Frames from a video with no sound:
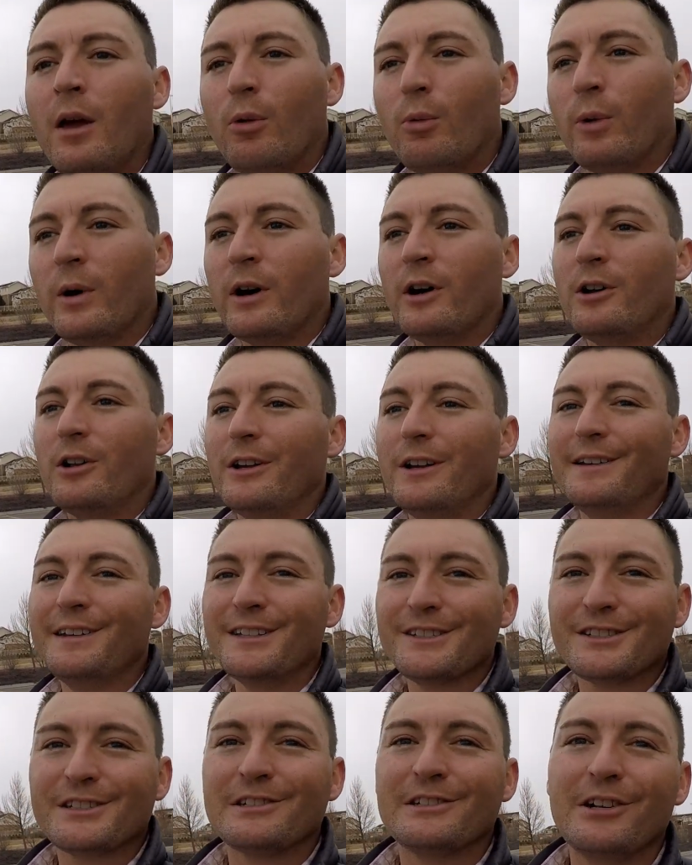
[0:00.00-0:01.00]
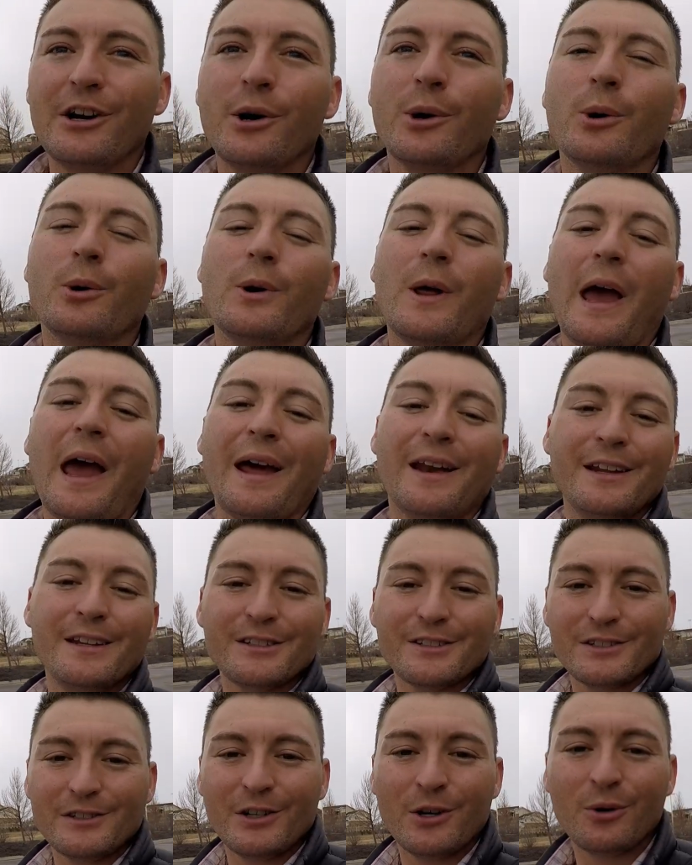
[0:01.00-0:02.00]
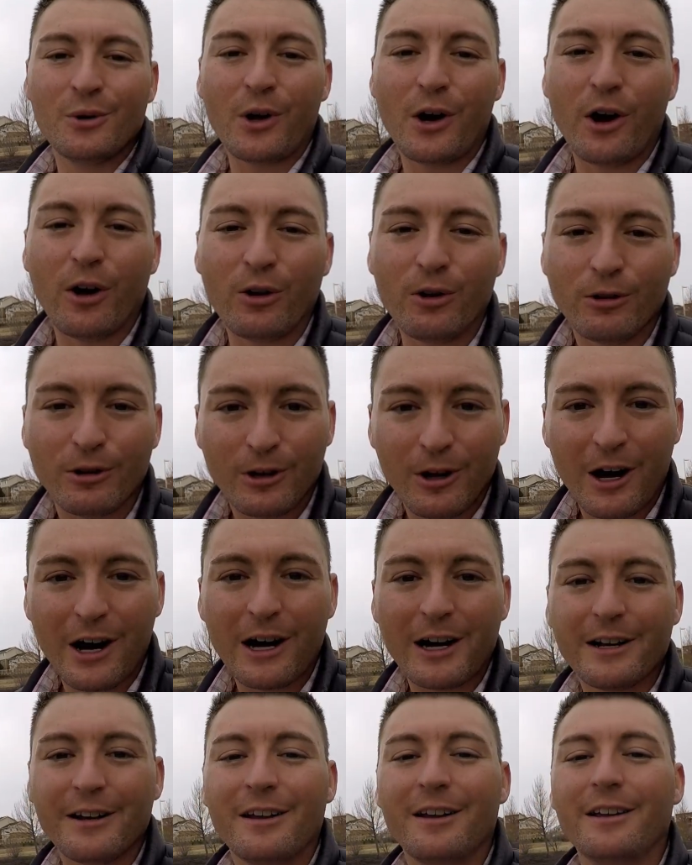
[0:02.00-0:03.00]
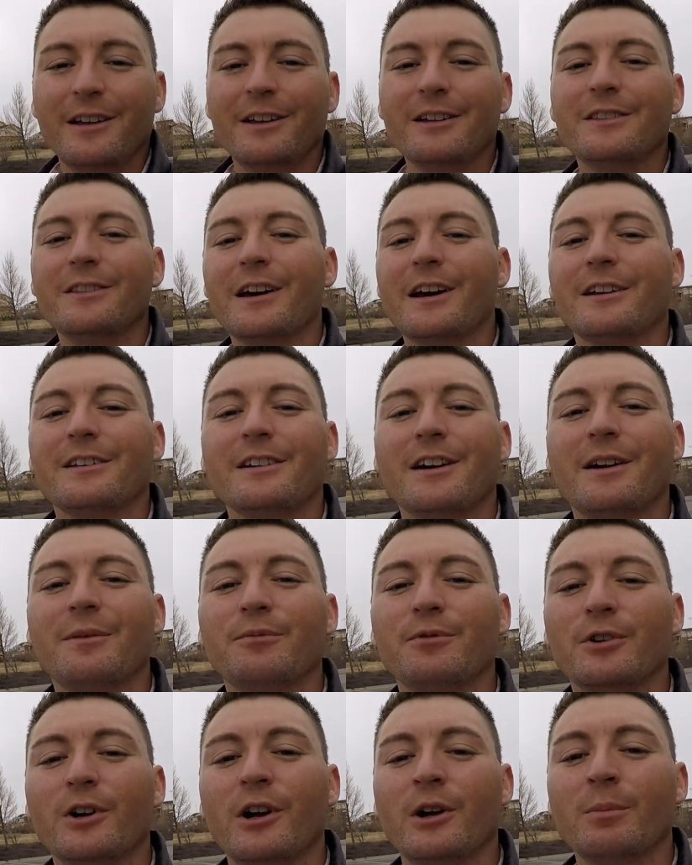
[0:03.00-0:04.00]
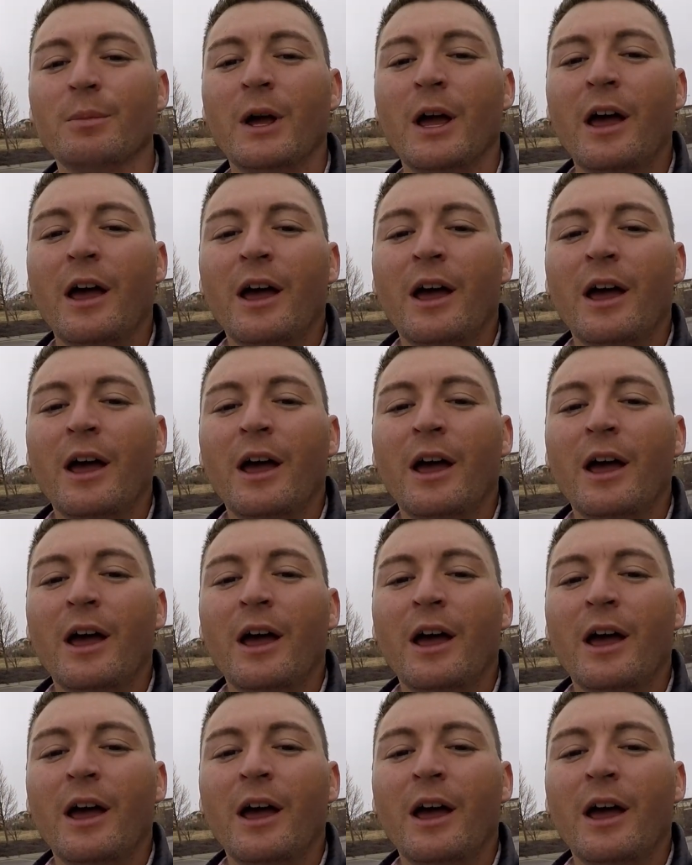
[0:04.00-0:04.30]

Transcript: Well, it snowed, and it snowed a lot in that time frame.